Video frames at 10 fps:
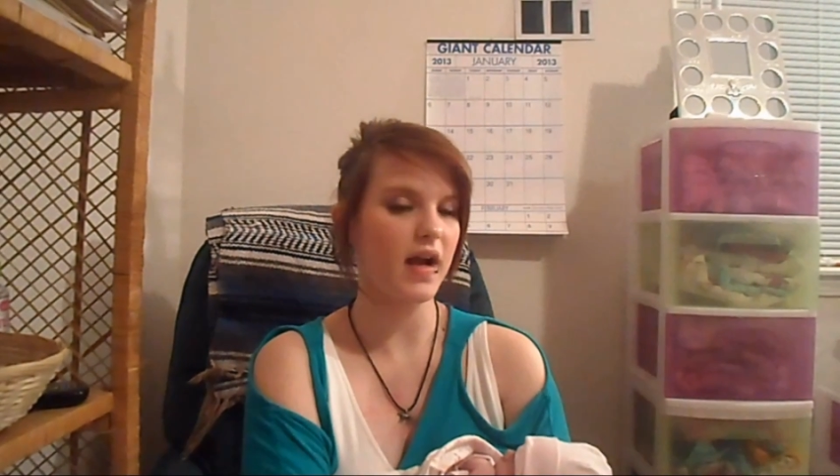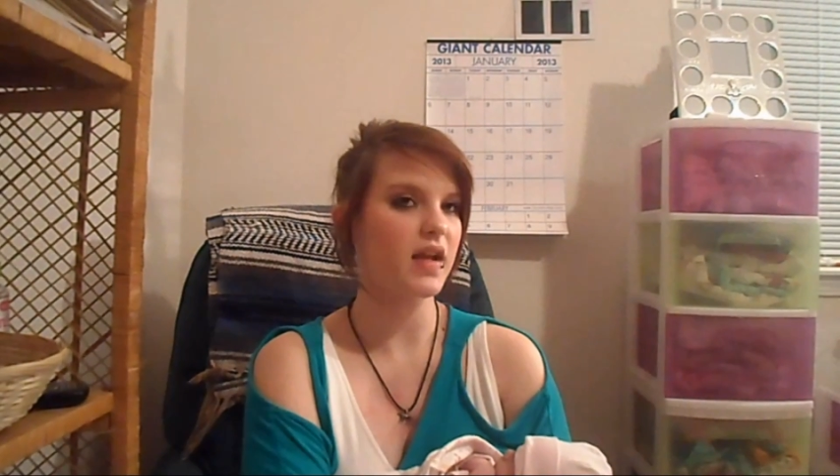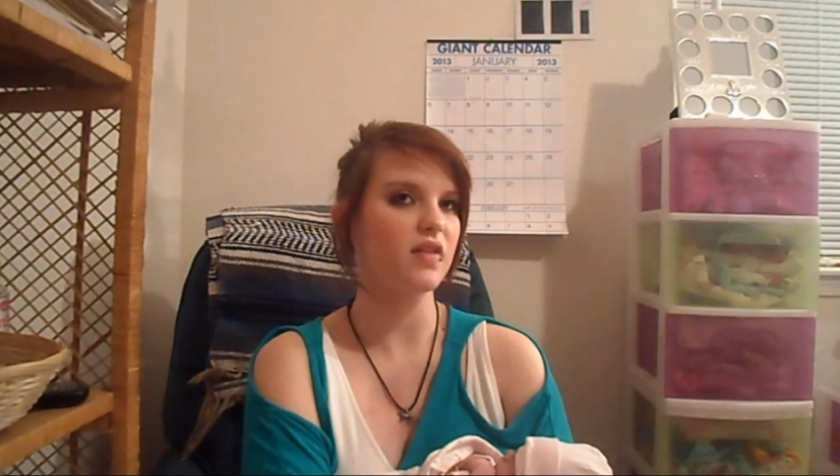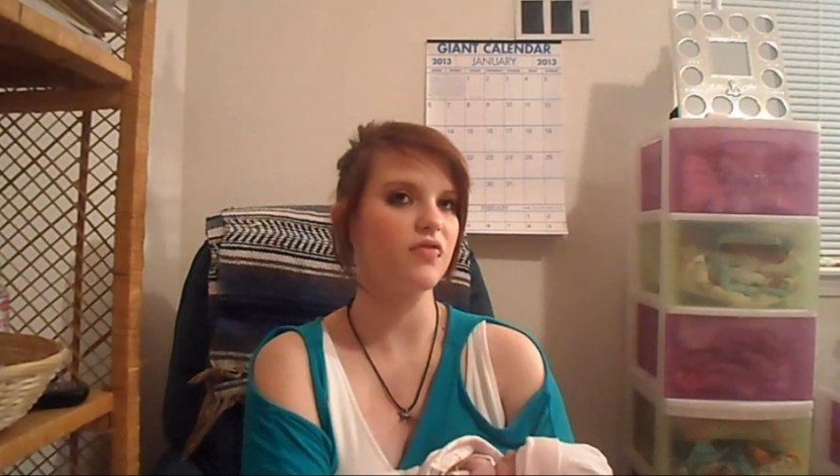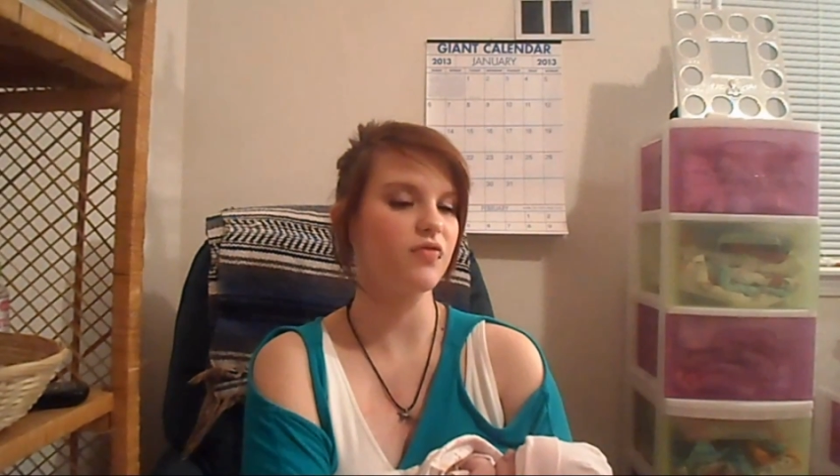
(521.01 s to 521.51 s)
I
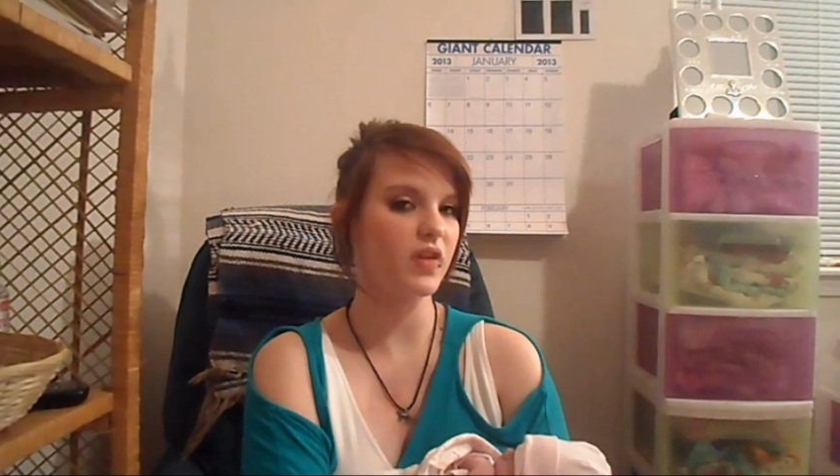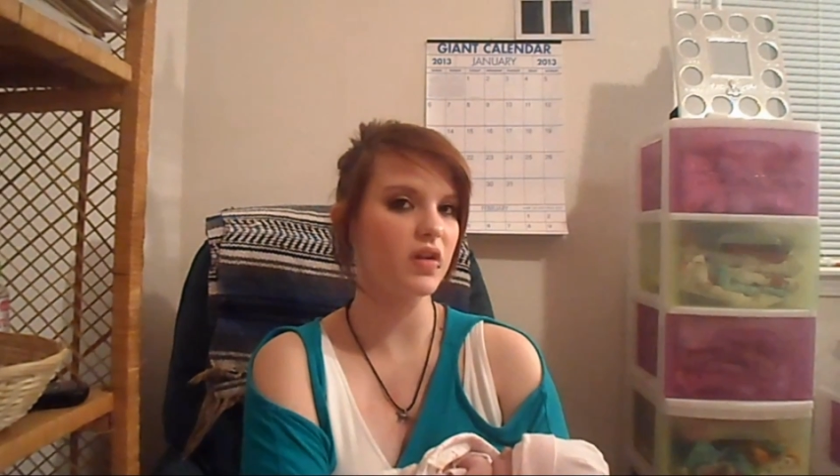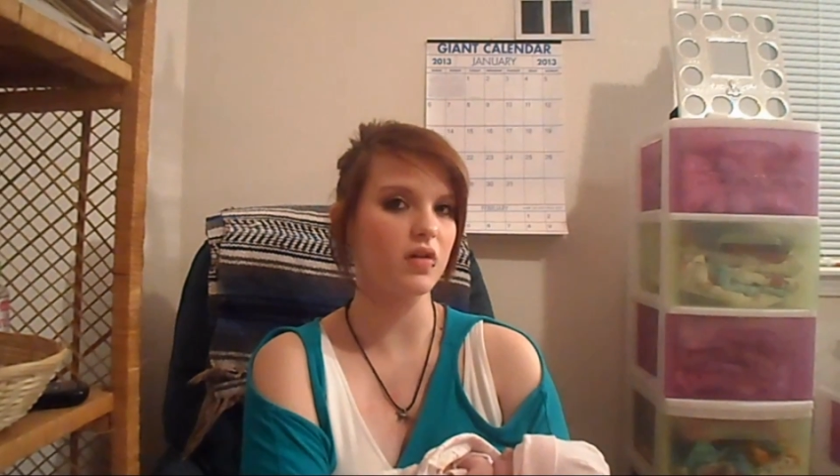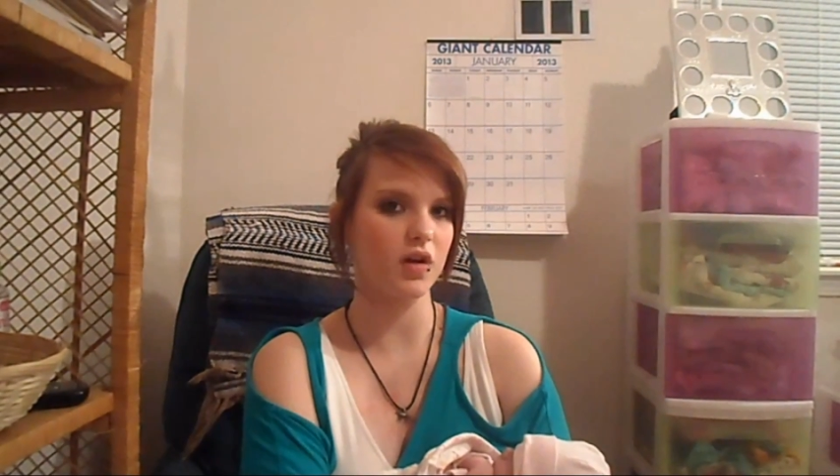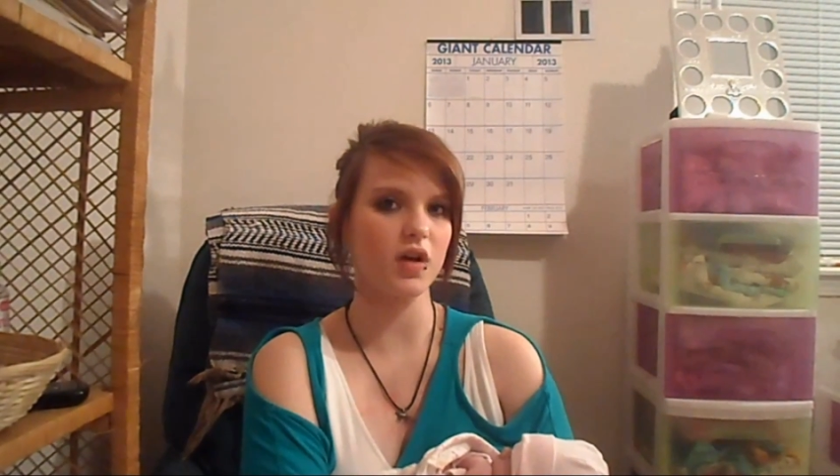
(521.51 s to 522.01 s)
could
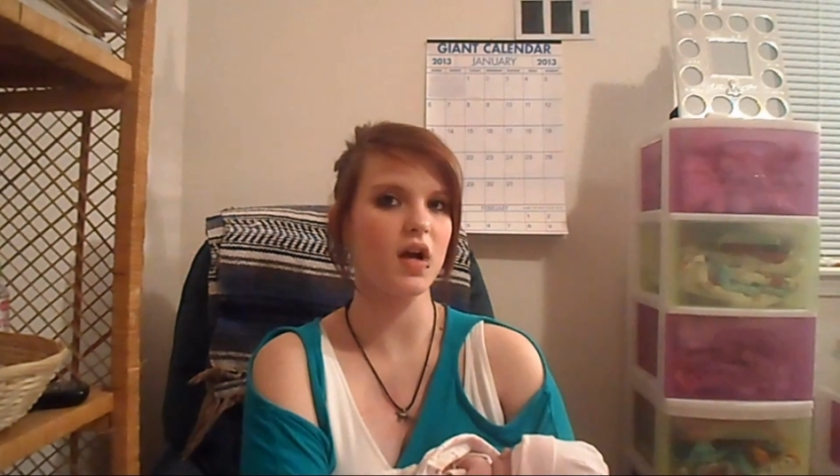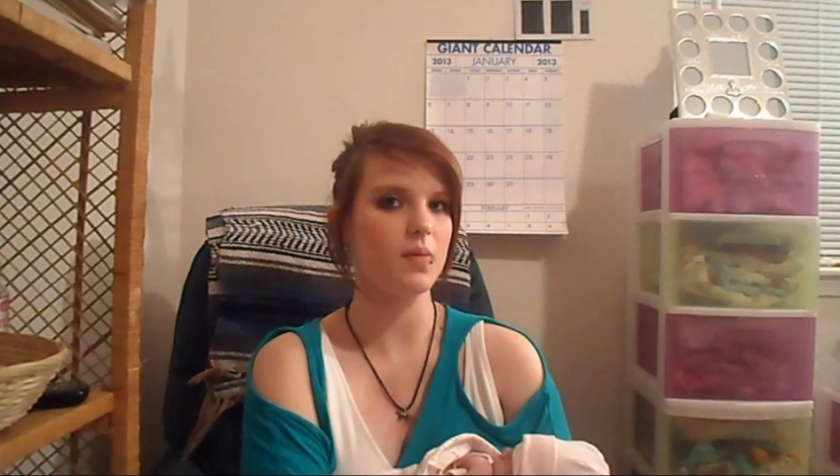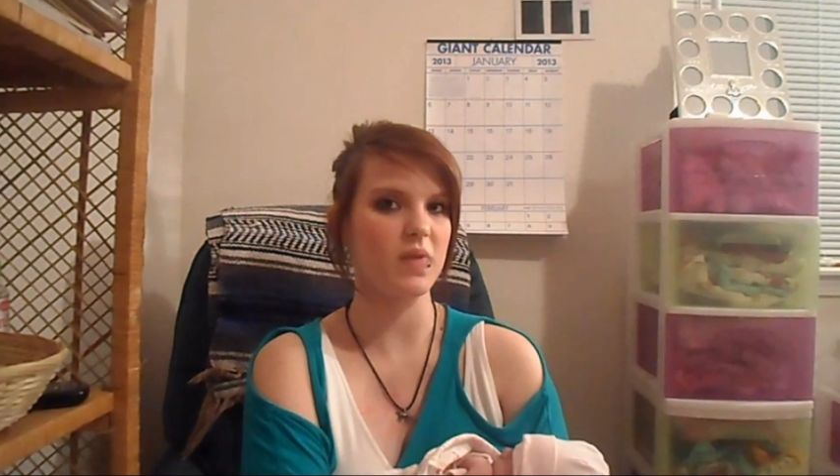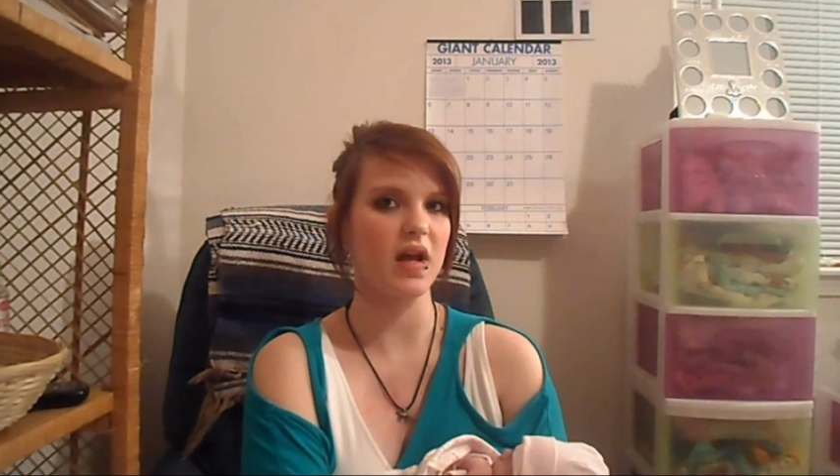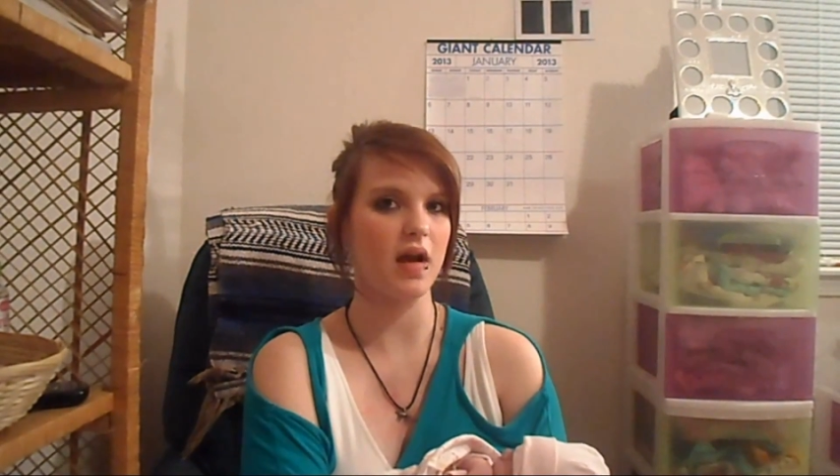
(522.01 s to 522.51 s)
feel her
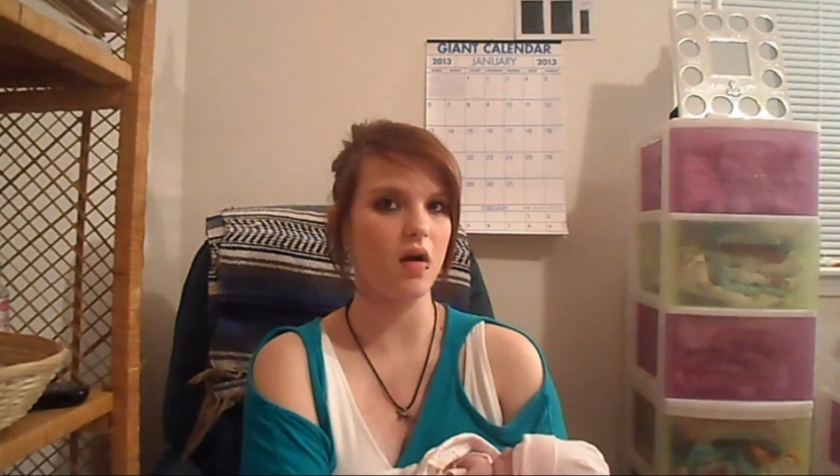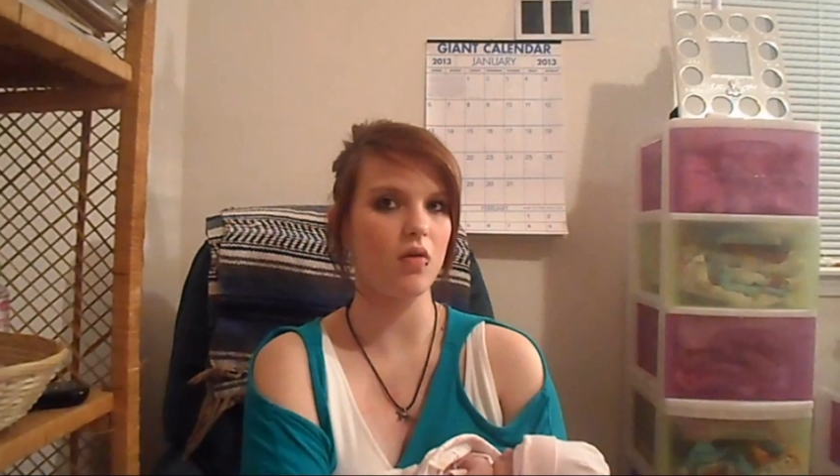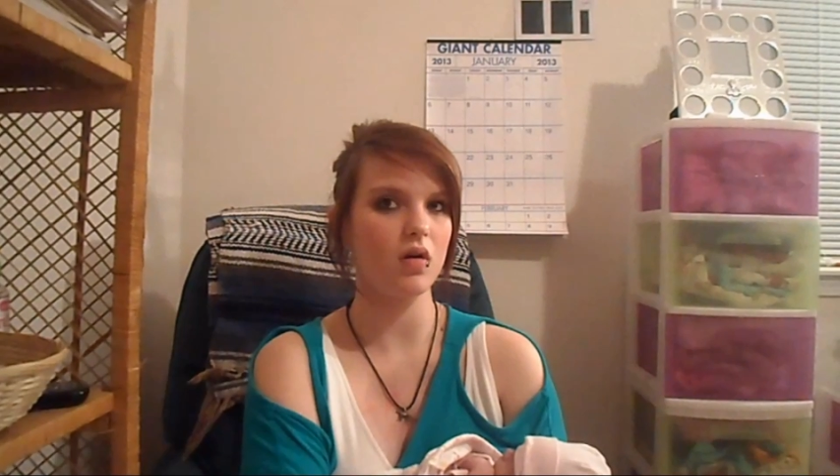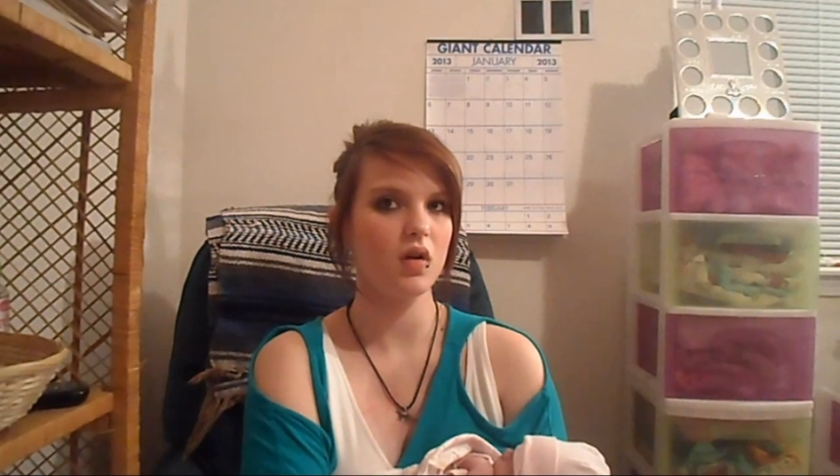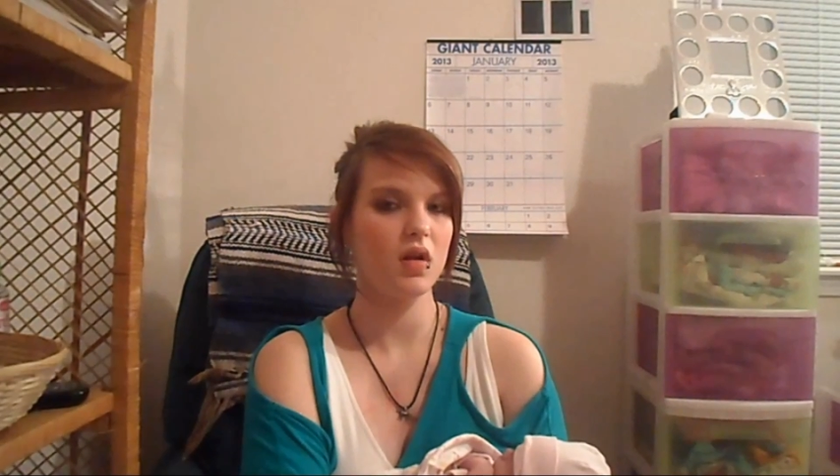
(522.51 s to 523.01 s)
coming out.